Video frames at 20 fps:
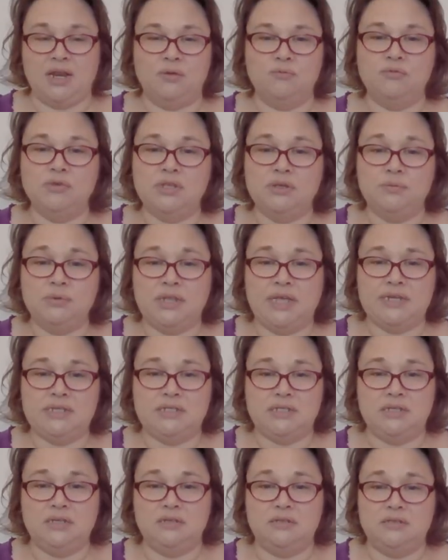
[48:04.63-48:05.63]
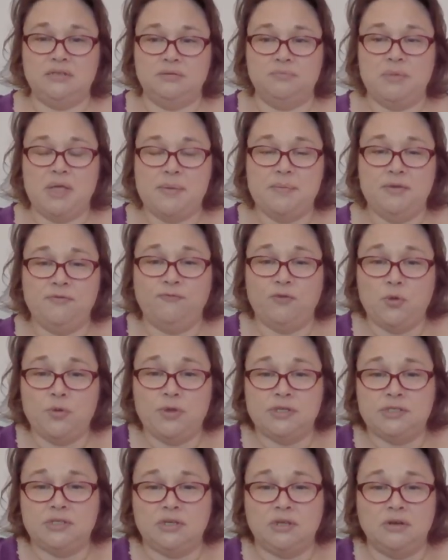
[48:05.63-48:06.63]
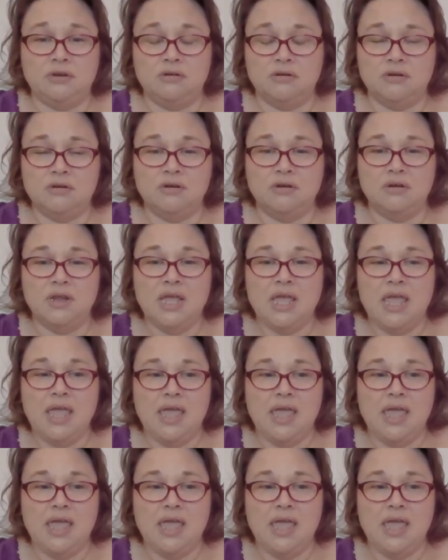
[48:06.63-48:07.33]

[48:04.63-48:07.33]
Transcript: I really would like to, to maybe focus on her